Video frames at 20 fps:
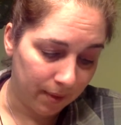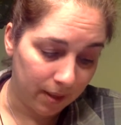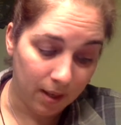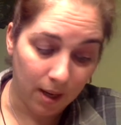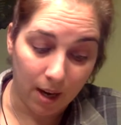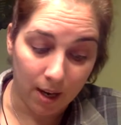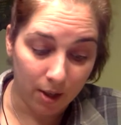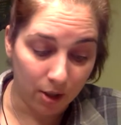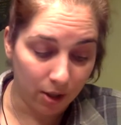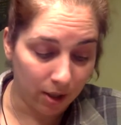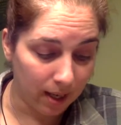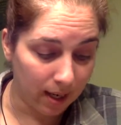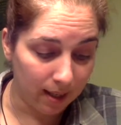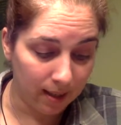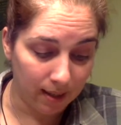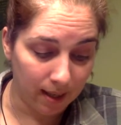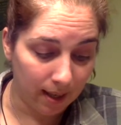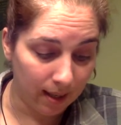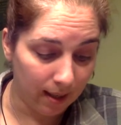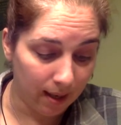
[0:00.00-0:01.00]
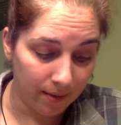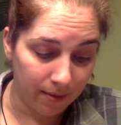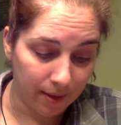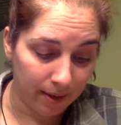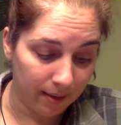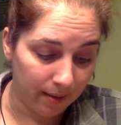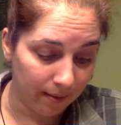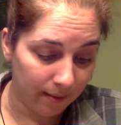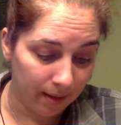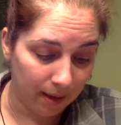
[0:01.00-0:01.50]
Gosh, guys, I love
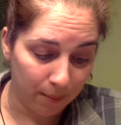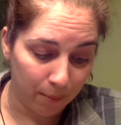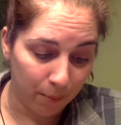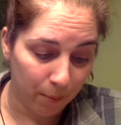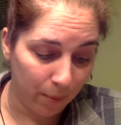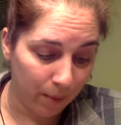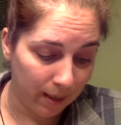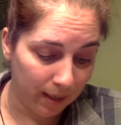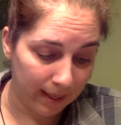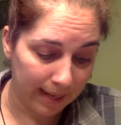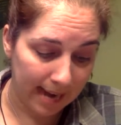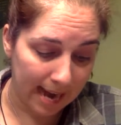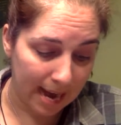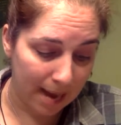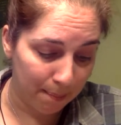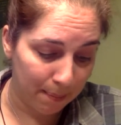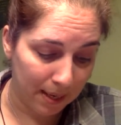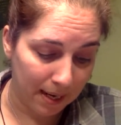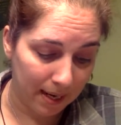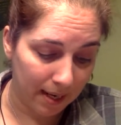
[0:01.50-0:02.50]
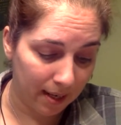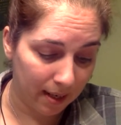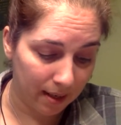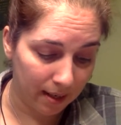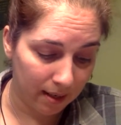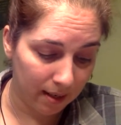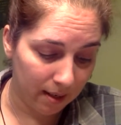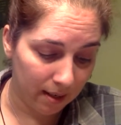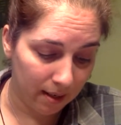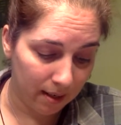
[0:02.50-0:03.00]
it. I'm really happy
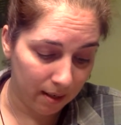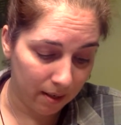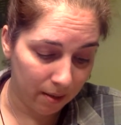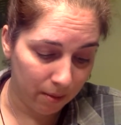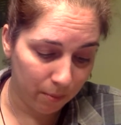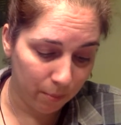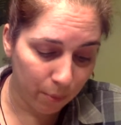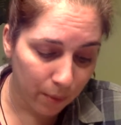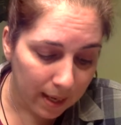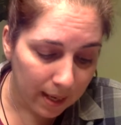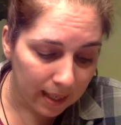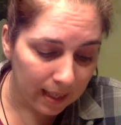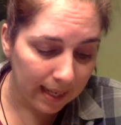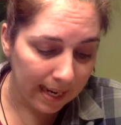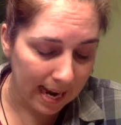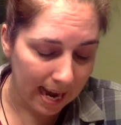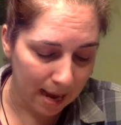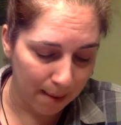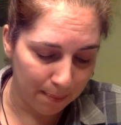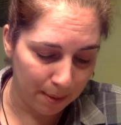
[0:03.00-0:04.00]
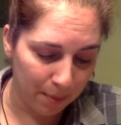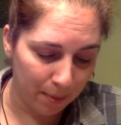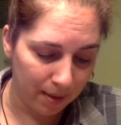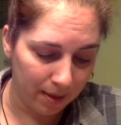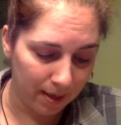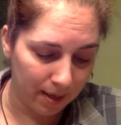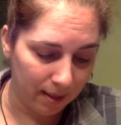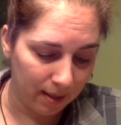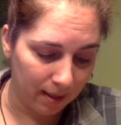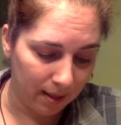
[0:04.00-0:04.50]
with
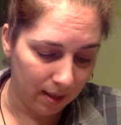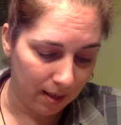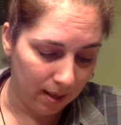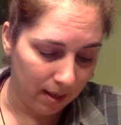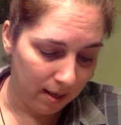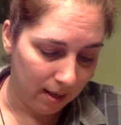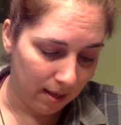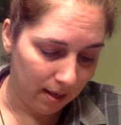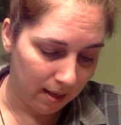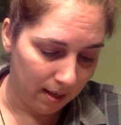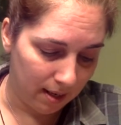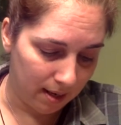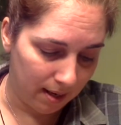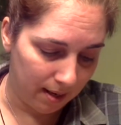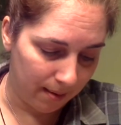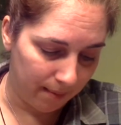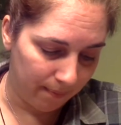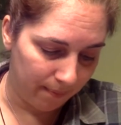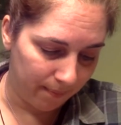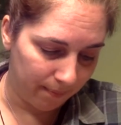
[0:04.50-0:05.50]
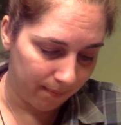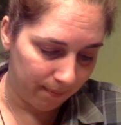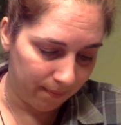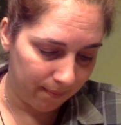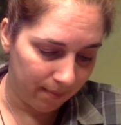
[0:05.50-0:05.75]
it. 7